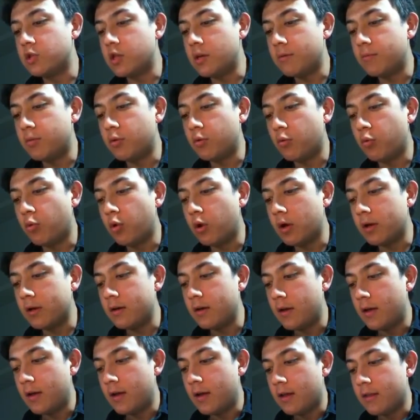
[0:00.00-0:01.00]
Well, if you see input
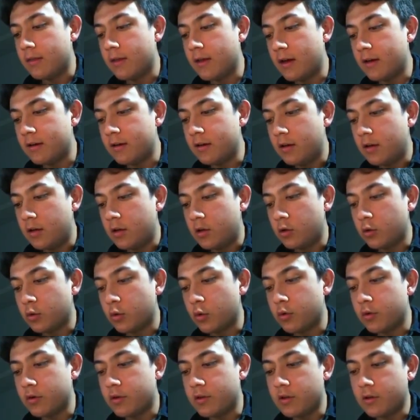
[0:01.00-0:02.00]
1, then
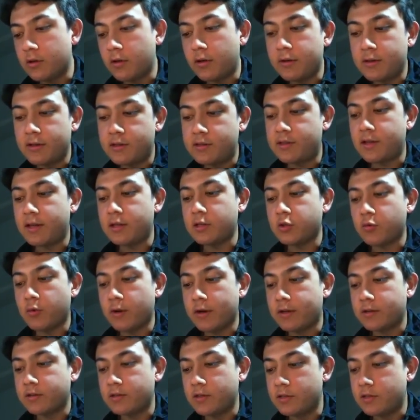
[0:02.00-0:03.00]
you'll go to on this
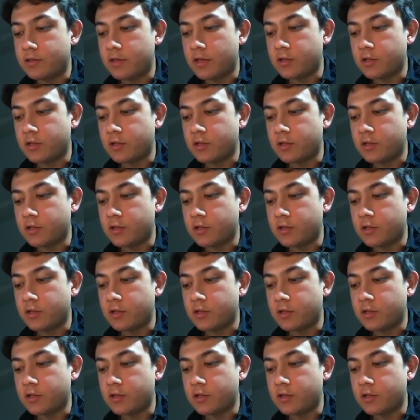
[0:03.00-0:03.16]
edge, right?